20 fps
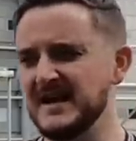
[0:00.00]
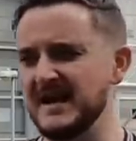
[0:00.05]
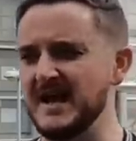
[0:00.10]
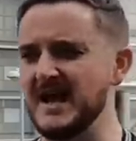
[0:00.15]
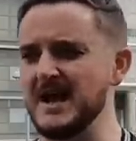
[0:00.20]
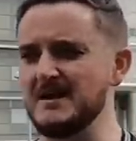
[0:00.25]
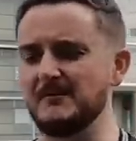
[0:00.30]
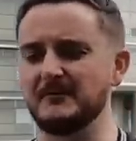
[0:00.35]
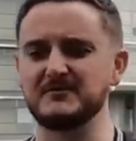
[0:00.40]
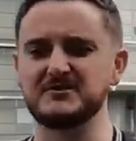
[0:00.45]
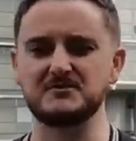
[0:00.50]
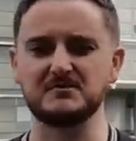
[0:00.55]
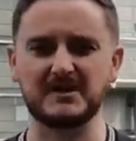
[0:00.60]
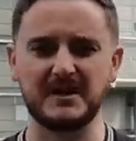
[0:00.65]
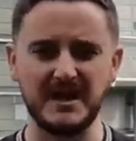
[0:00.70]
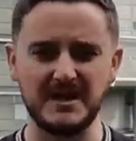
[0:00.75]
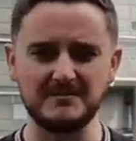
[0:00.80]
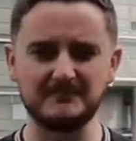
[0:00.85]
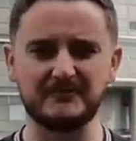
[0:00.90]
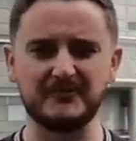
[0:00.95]
Obviously, we
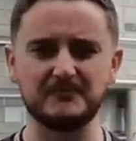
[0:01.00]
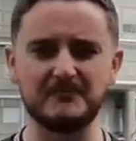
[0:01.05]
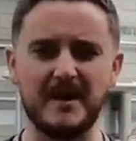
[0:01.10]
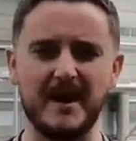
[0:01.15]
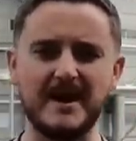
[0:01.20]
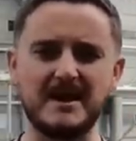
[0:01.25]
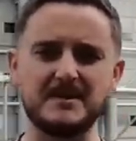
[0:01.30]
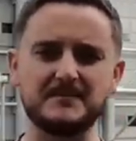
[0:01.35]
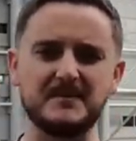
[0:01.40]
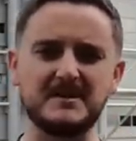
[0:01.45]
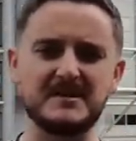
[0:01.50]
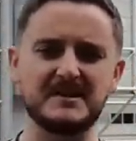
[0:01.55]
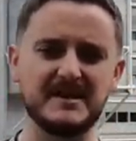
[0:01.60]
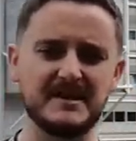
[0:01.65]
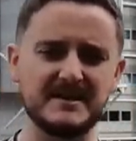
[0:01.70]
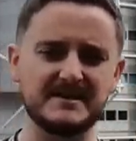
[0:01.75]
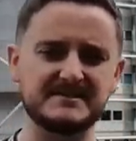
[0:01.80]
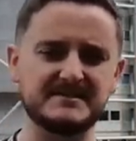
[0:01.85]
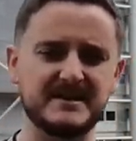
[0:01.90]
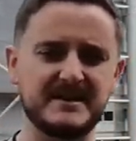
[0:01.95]
came from behind to beat
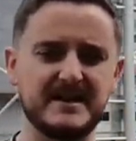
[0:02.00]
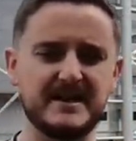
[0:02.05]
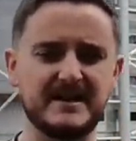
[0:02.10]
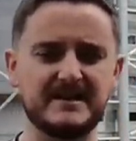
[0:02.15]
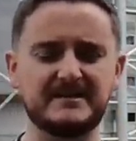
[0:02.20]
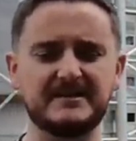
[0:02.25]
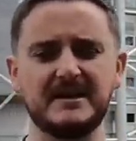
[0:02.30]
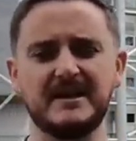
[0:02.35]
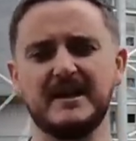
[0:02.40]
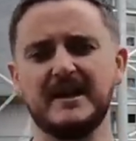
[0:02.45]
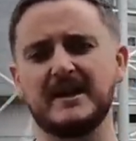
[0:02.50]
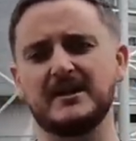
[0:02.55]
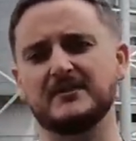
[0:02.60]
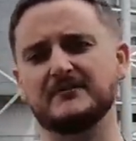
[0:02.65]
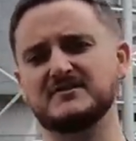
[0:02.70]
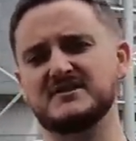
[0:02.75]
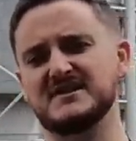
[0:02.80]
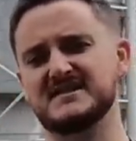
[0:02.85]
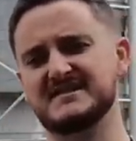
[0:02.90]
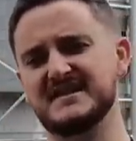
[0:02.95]
Gateshead. And
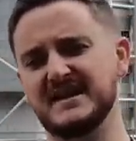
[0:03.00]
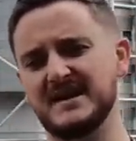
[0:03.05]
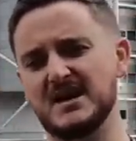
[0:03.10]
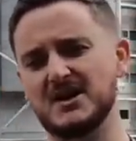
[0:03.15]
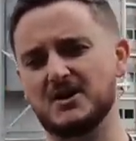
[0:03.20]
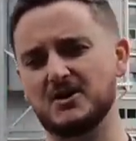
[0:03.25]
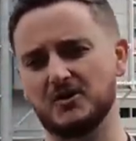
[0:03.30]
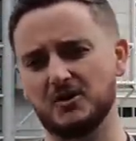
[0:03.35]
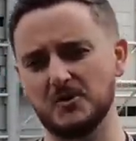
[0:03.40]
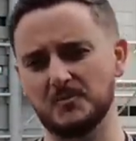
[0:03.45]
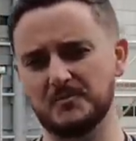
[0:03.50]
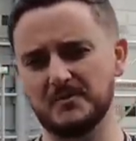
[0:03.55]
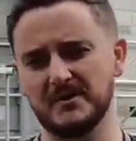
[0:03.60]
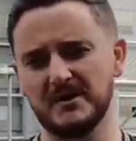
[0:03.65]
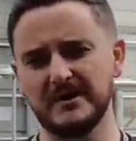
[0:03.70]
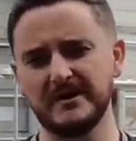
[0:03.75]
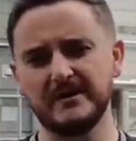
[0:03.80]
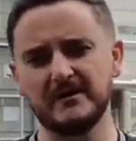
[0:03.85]
obviously, Celtic Cup,